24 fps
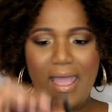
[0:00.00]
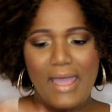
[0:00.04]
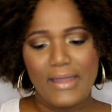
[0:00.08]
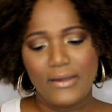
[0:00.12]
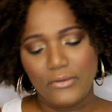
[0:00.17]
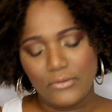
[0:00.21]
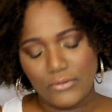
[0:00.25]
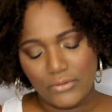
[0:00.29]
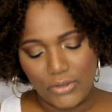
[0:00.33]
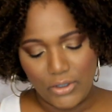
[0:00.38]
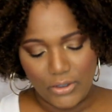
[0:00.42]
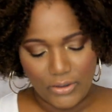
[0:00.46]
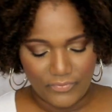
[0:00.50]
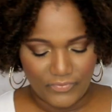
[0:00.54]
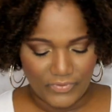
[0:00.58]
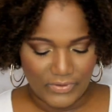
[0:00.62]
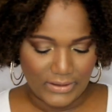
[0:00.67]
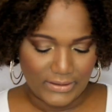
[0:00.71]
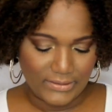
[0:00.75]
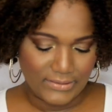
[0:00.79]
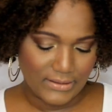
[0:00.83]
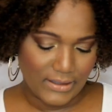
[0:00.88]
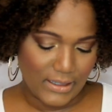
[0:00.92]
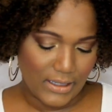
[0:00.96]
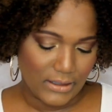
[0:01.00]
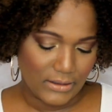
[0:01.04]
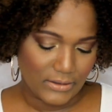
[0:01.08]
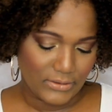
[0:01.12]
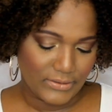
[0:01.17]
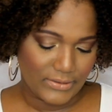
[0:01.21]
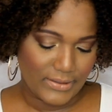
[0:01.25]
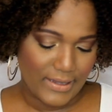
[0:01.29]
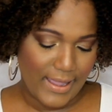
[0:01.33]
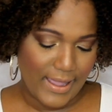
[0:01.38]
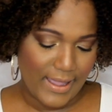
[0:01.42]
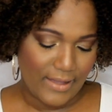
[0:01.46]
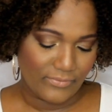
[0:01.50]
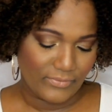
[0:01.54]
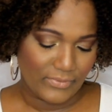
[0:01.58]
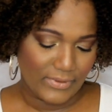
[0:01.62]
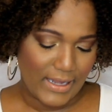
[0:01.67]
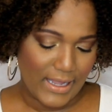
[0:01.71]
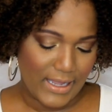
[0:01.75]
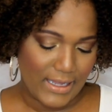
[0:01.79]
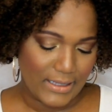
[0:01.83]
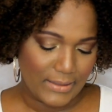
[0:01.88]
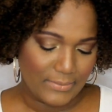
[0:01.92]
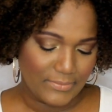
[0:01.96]
I don't know if these colors have
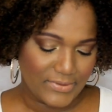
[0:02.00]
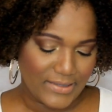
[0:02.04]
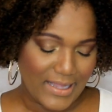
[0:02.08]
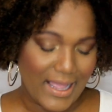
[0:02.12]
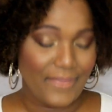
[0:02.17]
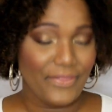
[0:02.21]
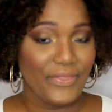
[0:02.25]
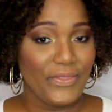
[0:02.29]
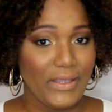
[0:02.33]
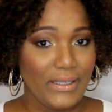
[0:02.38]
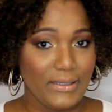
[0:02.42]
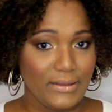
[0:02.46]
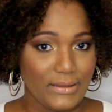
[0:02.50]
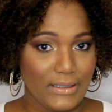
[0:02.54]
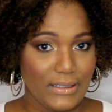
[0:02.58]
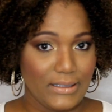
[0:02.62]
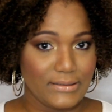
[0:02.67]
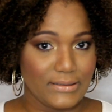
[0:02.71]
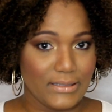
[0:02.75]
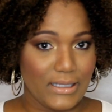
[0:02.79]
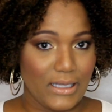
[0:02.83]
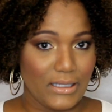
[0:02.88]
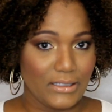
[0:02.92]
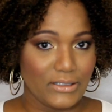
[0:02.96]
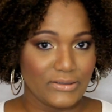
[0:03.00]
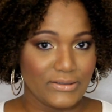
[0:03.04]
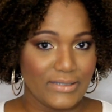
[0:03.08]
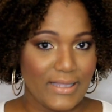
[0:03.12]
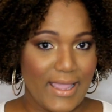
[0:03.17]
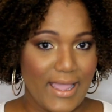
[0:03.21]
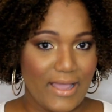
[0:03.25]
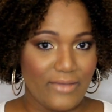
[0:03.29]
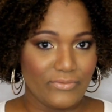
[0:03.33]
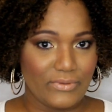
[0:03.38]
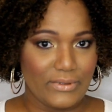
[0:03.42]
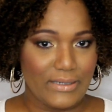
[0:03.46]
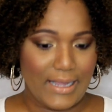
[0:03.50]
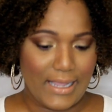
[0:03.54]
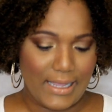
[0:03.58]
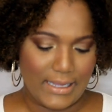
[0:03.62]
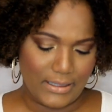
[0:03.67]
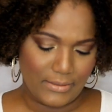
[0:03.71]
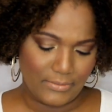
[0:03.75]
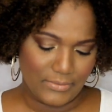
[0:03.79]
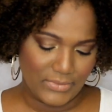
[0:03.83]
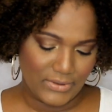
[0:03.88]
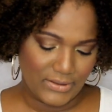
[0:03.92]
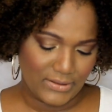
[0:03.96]
names. I think these colors have
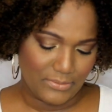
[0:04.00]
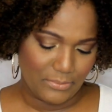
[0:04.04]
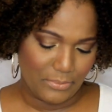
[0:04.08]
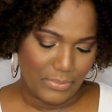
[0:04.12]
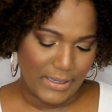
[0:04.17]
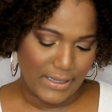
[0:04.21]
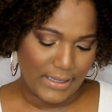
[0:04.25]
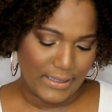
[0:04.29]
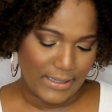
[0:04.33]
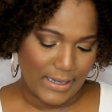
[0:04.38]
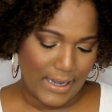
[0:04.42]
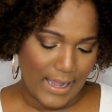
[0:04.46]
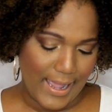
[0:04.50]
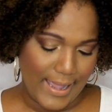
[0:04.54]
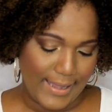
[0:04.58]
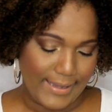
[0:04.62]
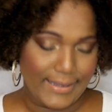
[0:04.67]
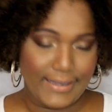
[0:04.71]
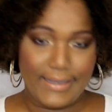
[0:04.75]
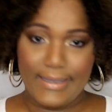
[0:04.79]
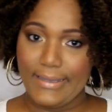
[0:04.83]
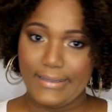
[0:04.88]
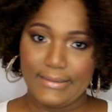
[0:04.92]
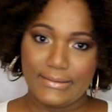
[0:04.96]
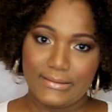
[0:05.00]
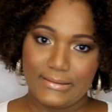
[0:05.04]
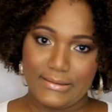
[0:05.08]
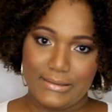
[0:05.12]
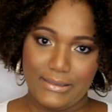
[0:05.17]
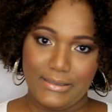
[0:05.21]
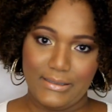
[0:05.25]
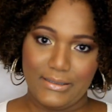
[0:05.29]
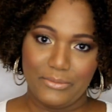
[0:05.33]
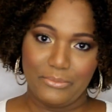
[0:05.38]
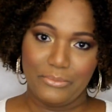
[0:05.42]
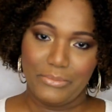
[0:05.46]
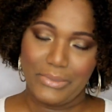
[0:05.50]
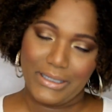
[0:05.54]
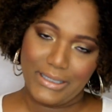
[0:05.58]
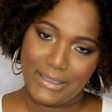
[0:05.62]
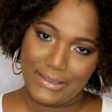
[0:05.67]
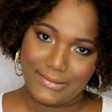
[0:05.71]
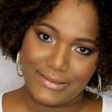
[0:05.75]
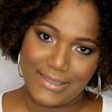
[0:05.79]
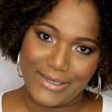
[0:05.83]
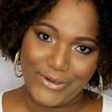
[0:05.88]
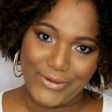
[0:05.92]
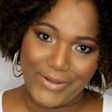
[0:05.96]
names, but I can't see them
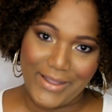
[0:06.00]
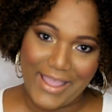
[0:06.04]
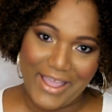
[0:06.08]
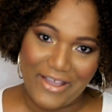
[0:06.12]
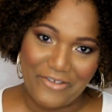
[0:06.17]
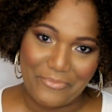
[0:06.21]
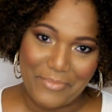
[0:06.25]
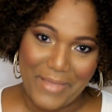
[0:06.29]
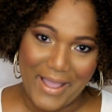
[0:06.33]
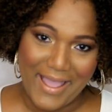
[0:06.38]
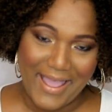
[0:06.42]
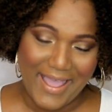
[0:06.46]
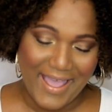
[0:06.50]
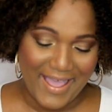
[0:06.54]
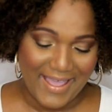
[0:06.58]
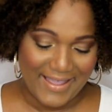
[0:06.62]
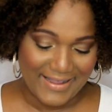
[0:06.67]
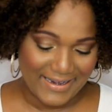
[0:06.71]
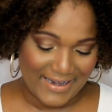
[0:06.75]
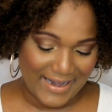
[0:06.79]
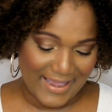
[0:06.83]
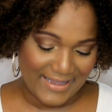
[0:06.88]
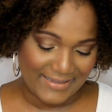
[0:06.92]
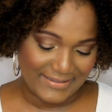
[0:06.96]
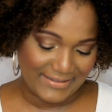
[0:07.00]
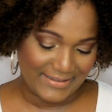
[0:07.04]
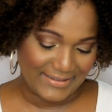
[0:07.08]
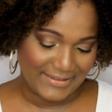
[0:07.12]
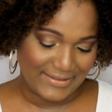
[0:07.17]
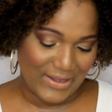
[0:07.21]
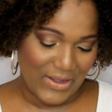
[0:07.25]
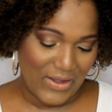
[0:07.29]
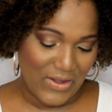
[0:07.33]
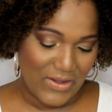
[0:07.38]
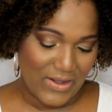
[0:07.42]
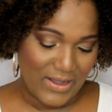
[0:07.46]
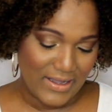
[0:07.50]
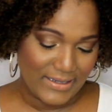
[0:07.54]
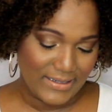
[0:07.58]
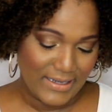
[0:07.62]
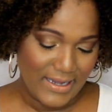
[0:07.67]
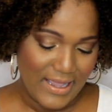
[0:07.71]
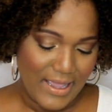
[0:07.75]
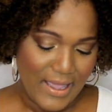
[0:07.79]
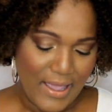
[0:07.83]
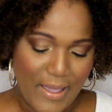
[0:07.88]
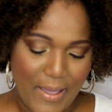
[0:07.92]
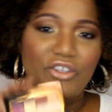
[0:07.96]
because I don't have my eyeglasses
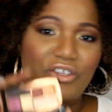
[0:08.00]
on.